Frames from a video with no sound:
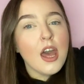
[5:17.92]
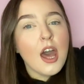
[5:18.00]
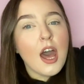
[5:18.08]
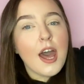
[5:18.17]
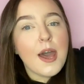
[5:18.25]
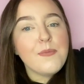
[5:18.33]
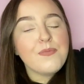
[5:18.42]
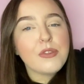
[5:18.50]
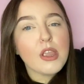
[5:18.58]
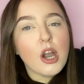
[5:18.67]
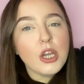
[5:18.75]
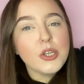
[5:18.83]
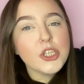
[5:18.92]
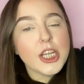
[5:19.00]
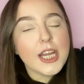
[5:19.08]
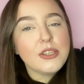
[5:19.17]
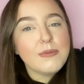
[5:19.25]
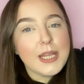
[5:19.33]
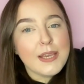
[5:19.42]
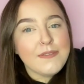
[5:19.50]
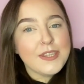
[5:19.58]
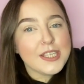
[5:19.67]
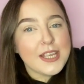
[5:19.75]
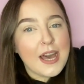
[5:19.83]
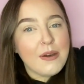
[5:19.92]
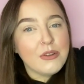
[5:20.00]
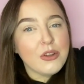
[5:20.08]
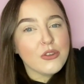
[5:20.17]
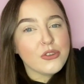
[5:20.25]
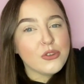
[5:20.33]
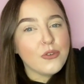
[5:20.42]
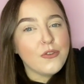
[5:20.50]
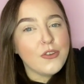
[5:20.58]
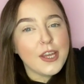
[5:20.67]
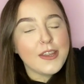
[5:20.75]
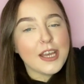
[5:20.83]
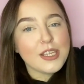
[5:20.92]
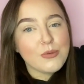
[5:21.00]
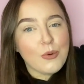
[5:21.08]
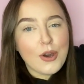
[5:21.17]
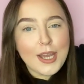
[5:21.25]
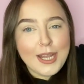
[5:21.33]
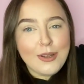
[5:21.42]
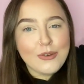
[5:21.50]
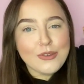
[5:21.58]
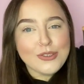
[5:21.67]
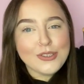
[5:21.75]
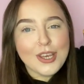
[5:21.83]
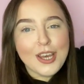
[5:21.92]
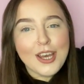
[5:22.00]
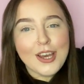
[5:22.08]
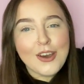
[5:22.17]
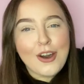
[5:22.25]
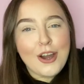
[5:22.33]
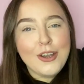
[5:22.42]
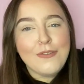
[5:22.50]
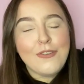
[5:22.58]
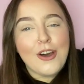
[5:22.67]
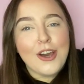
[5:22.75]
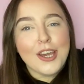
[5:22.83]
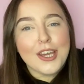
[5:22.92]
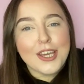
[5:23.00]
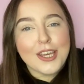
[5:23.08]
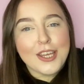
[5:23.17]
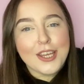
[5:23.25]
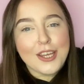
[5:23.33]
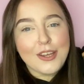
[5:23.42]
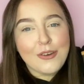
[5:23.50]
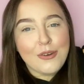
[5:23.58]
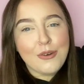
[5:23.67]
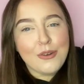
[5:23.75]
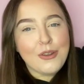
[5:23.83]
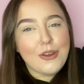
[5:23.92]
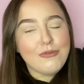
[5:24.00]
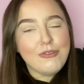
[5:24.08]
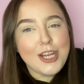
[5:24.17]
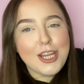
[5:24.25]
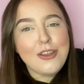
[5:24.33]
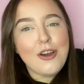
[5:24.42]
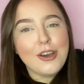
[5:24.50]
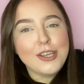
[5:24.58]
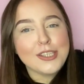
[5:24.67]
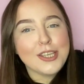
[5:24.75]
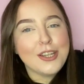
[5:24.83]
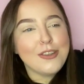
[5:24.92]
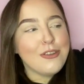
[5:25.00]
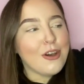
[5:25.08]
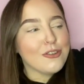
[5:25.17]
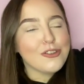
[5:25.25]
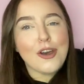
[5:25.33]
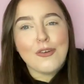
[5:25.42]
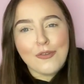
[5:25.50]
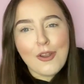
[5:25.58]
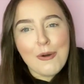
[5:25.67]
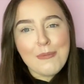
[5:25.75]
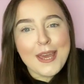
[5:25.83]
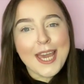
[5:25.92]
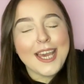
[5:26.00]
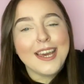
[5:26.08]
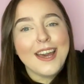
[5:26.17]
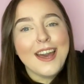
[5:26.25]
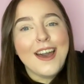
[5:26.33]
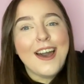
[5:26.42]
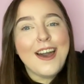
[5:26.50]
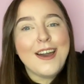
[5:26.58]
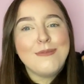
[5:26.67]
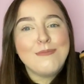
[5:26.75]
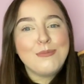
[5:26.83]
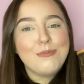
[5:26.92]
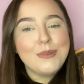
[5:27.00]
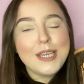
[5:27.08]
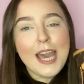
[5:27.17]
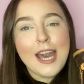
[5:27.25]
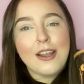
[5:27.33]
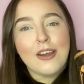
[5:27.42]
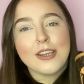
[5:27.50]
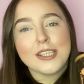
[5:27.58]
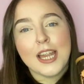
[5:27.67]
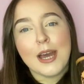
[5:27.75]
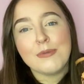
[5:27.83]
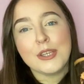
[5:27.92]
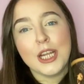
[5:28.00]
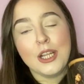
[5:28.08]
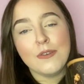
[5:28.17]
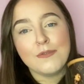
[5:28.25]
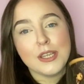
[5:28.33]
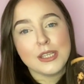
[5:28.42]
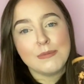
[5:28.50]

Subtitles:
I usually end up leaving this out and not stuffing it. That's why it looks kind of like really nice and not so floppy. But yeah, like I said, I absolutely love this